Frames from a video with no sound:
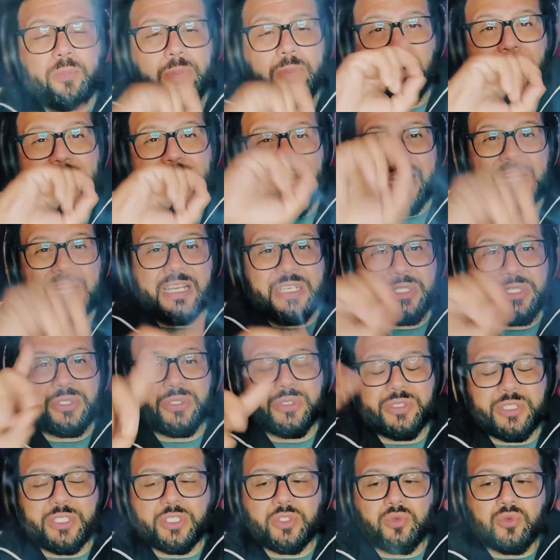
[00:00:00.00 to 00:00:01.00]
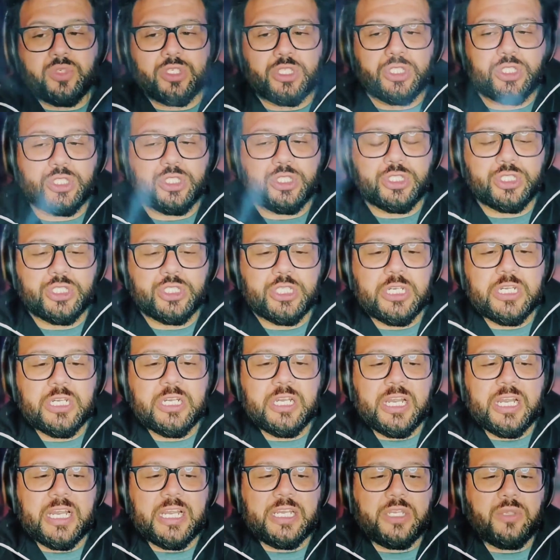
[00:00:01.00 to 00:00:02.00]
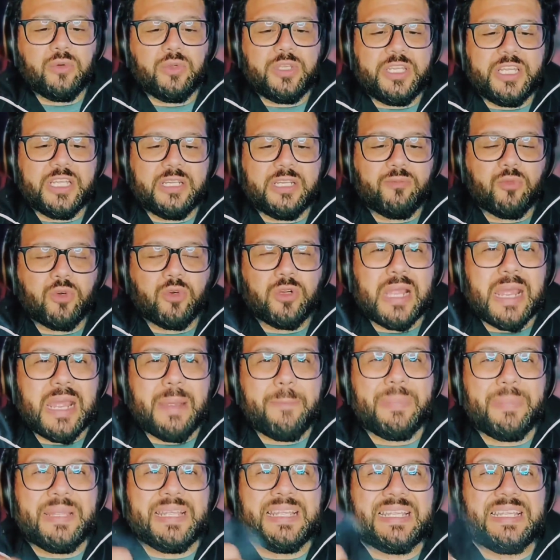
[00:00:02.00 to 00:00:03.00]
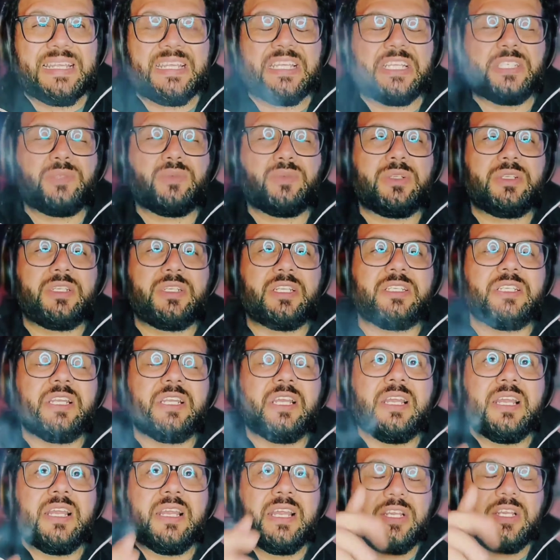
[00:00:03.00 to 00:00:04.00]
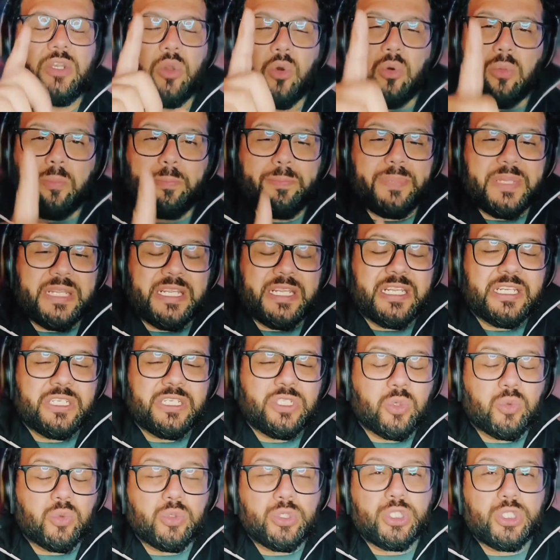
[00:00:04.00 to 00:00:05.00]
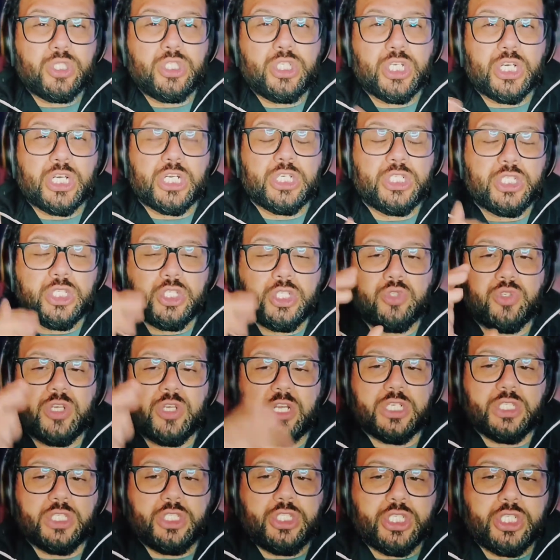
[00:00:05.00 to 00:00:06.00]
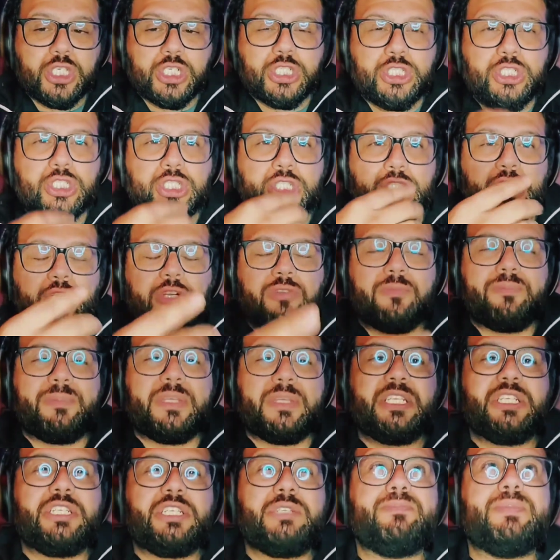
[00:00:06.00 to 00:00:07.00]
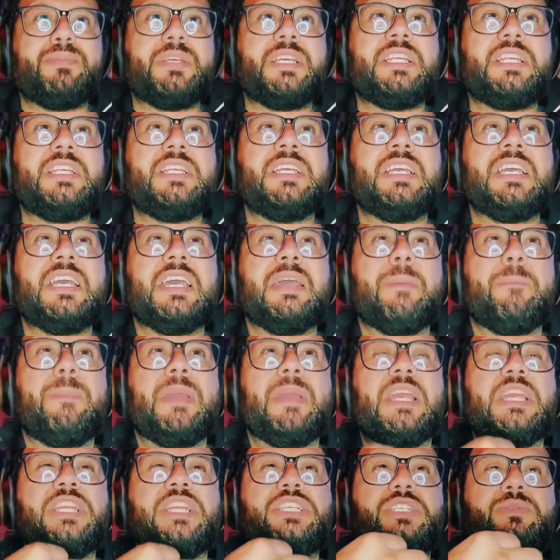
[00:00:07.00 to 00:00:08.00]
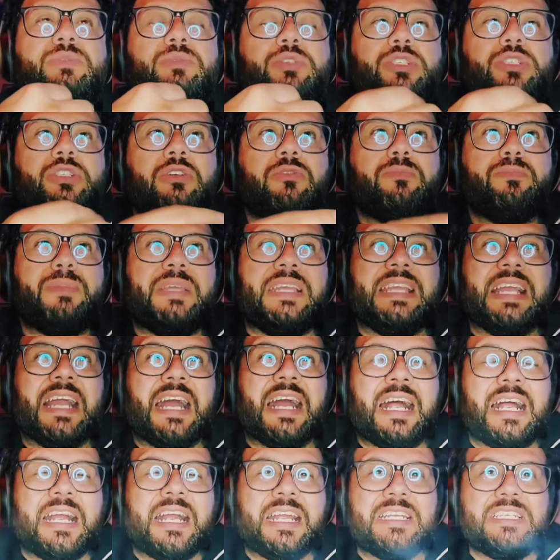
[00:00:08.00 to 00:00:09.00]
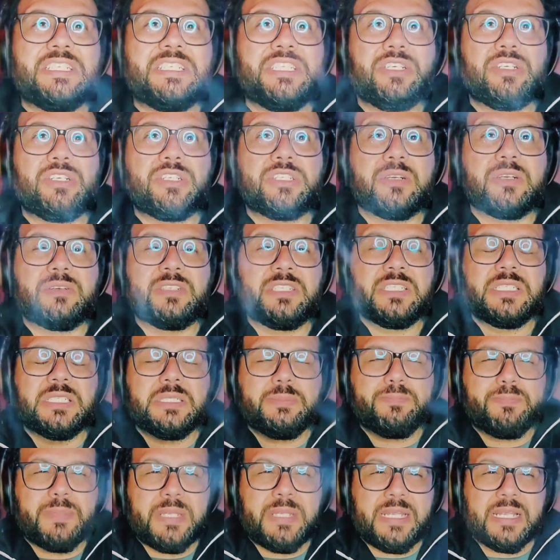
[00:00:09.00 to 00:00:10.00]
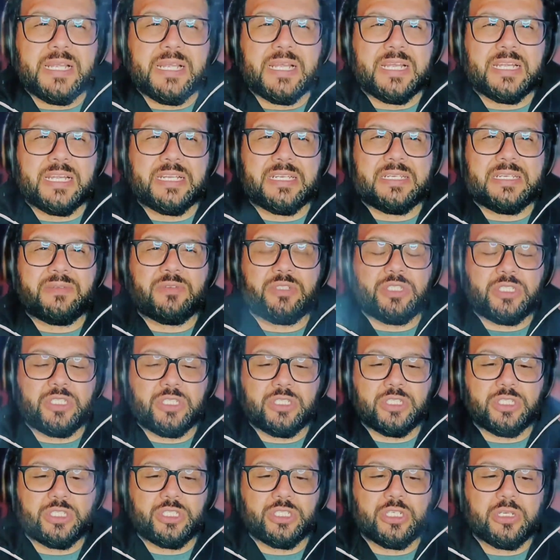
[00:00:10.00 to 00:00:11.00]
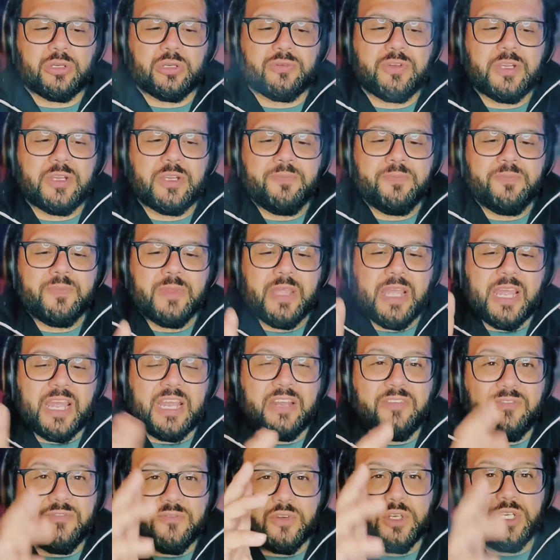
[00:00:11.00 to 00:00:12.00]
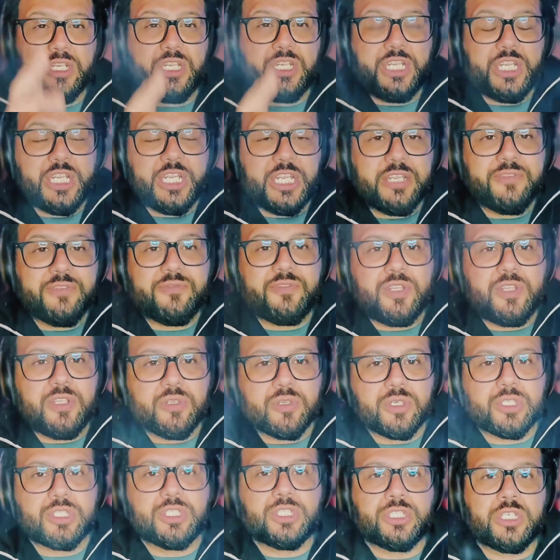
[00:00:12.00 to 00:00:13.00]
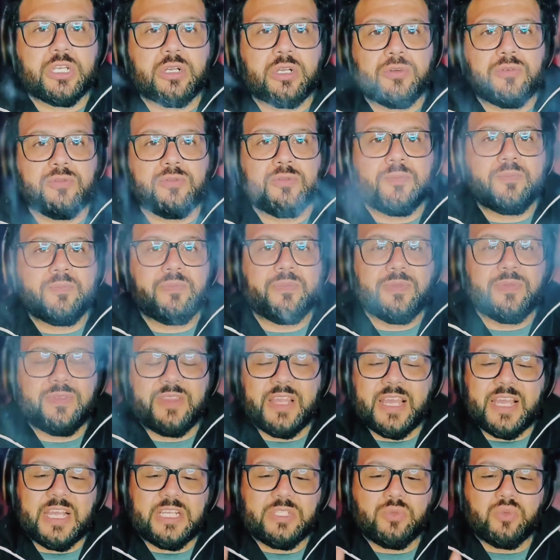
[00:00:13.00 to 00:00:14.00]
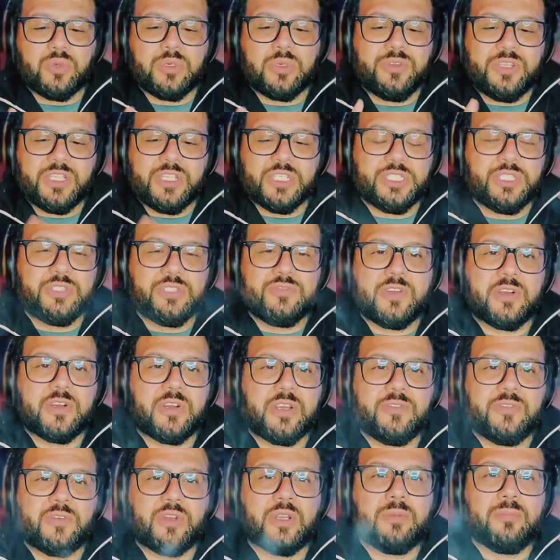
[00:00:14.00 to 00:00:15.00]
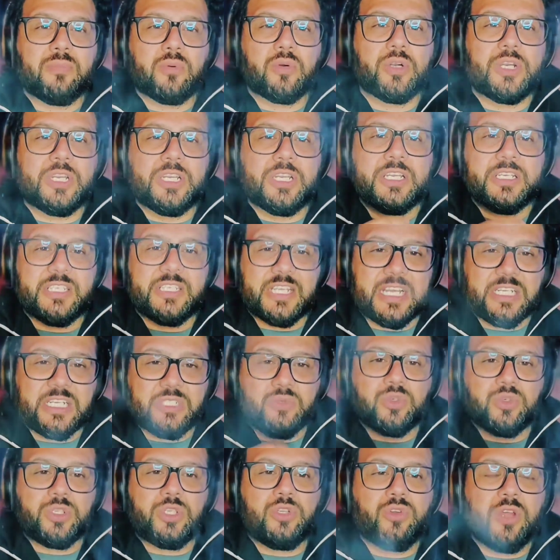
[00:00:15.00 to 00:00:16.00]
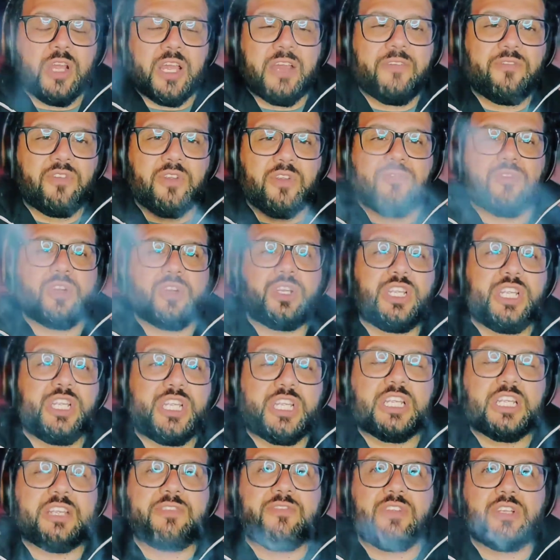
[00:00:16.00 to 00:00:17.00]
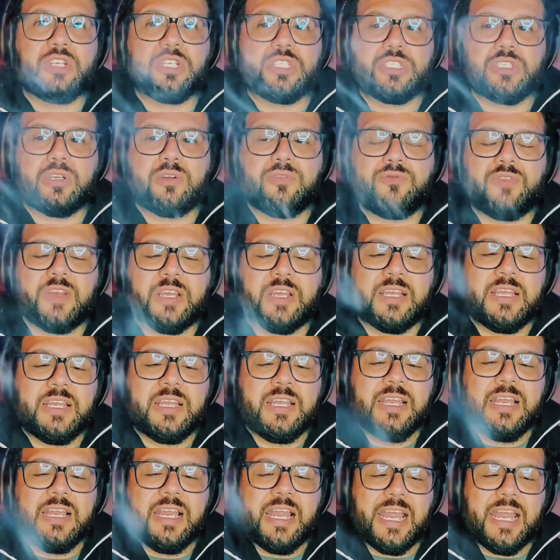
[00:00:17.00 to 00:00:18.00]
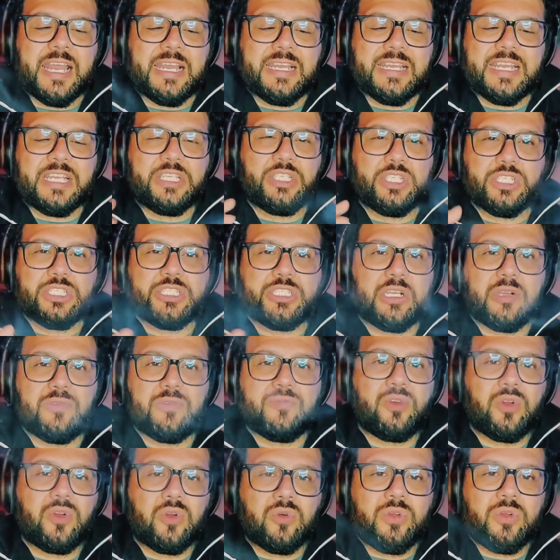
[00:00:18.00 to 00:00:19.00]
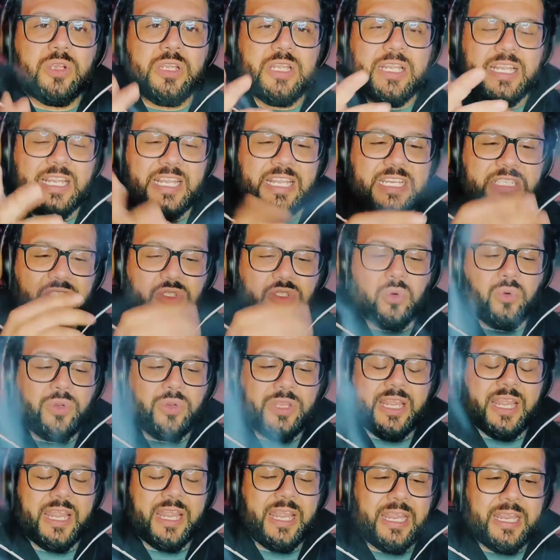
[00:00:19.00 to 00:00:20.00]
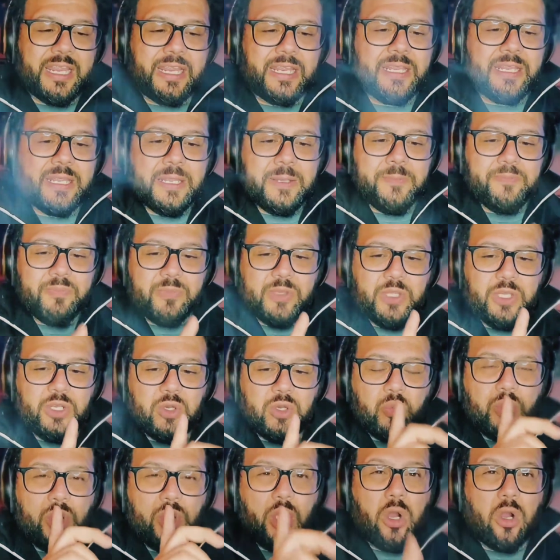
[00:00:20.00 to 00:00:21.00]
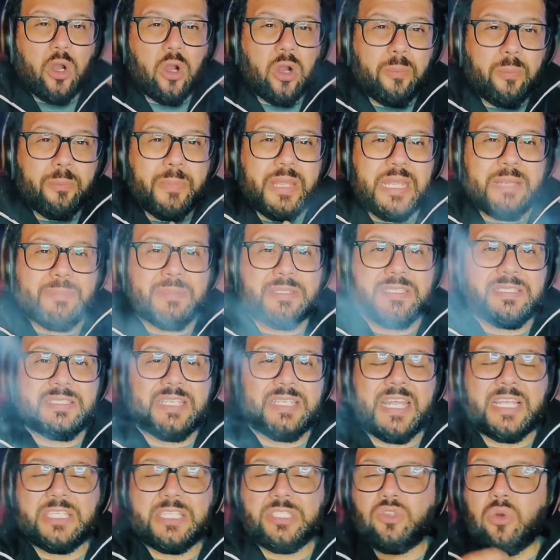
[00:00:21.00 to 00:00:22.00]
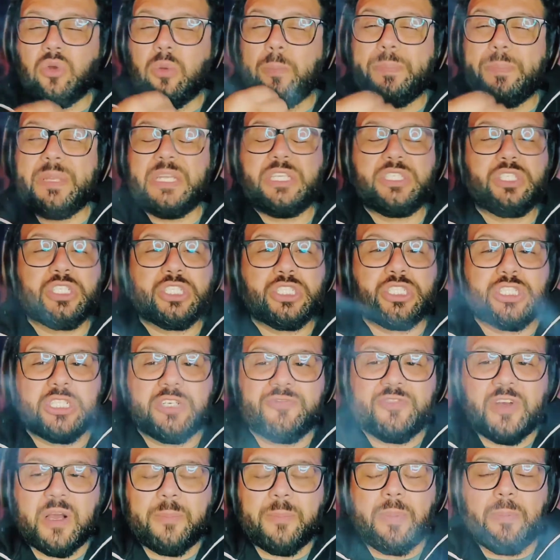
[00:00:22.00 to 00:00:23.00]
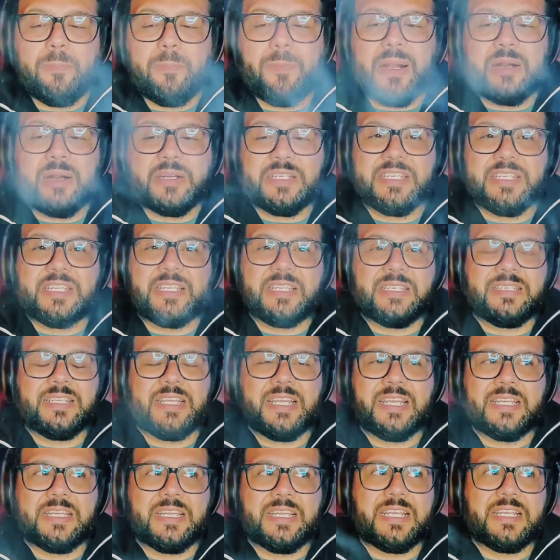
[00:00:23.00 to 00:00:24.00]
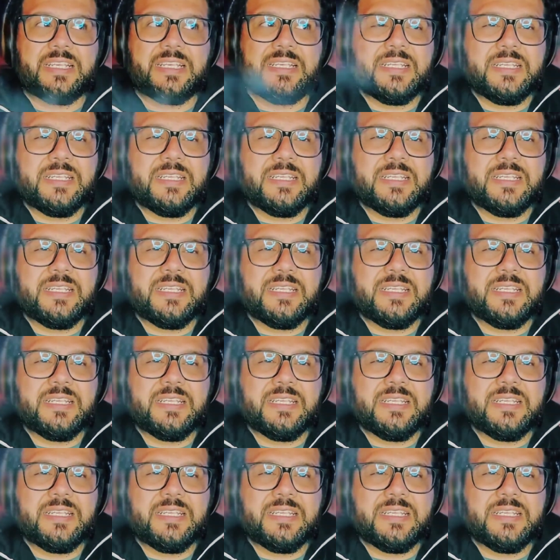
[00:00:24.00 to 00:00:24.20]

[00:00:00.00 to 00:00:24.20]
you answer these questions and you'll get more at peace with it. Don't be, don't judge. Do not judge yourself. Be, be patient yourself. Be kind to yourself. Speak kindly to yourself and forgive yourself. That's where this is very, very important. That's where you have to forgive yourself at and let yourself know it's okay. You know, we all make mistakes. Don't beat yourself up about it and, and, and,